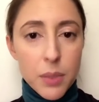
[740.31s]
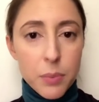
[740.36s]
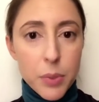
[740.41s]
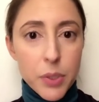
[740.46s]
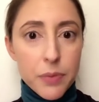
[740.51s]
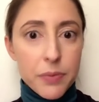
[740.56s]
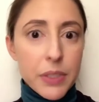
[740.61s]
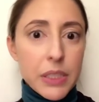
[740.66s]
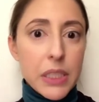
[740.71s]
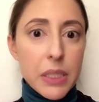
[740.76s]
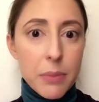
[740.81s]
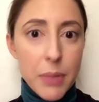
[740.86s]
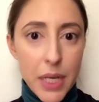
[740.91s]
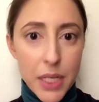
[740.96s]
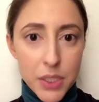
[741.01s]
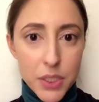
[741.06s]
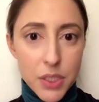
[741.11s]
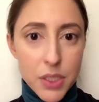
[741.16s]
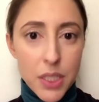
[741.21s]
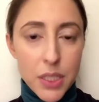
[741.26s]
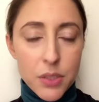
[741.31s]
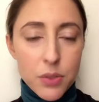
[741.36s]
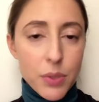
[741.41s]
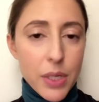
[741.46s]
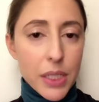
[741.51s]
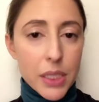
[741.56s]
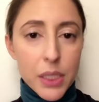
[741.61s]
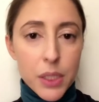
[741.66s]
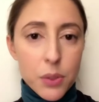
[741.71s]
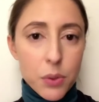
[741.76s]
perfectly match. They
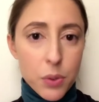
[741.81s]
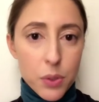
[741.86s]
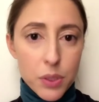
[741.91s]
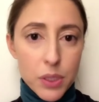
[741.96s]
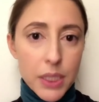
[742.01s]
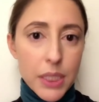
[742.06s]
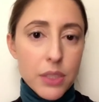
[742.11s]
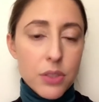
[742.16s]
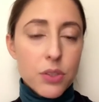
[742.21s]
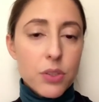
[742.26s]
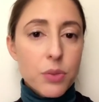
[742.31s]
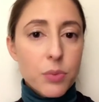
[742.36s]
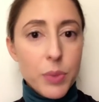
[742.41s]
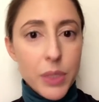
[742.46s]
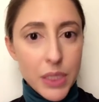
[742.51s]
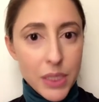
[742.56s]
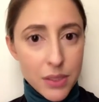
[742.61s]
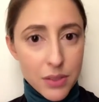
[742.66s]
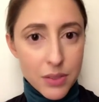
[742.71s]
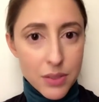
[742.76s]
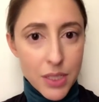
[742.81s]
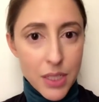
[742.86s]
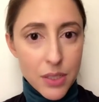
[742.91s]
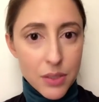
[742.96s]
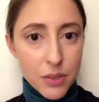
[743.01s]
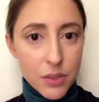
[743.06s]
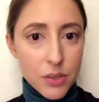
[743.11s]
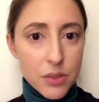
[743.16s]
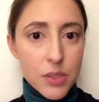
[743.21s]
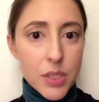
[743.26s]
directly correlate to WIDA's
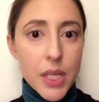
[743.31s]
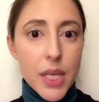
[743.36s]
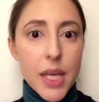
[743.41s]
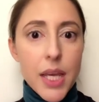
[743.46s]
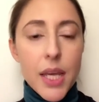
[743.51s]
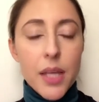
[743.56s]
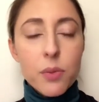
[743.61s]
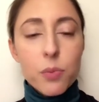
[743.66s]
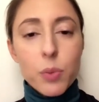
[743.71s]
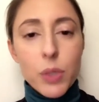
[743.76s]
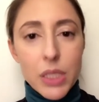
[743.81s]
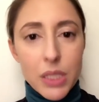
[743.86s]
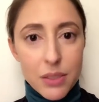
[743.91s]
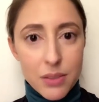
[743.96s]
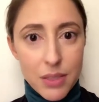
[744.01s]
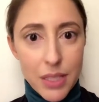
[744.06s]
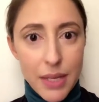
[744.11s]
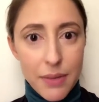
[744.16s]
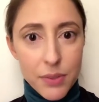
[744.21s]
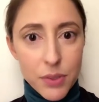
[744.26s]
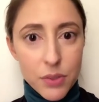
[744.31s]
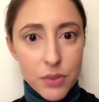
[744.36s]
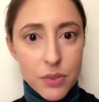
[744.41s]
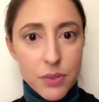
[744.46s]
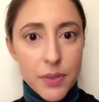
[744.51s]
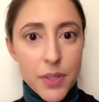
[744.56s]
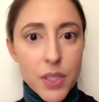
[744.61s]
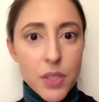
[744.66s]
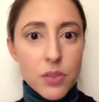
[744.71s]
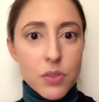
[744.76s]
standards and WIDA's levels.